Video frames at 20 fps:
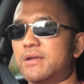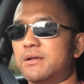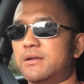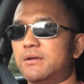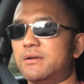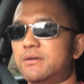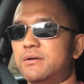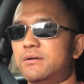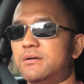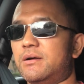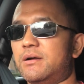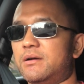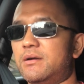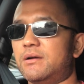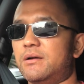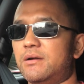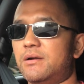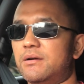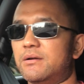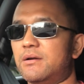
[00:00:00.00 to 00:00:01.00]
a
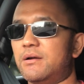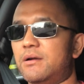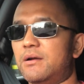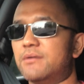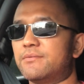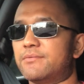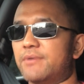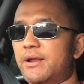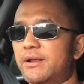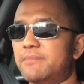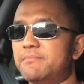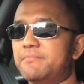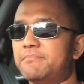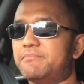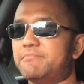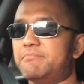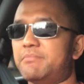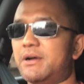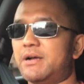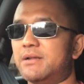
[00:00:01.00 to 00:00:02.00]
rent.
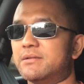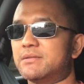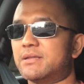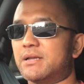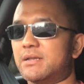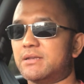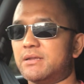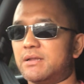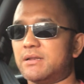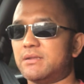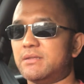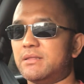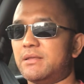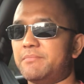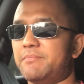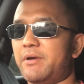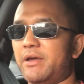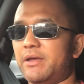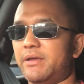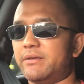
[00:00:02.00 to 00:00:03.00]
But technically,
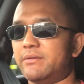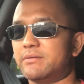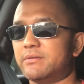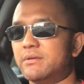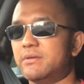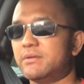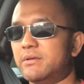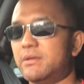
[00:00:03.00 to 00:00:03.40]
they're paying,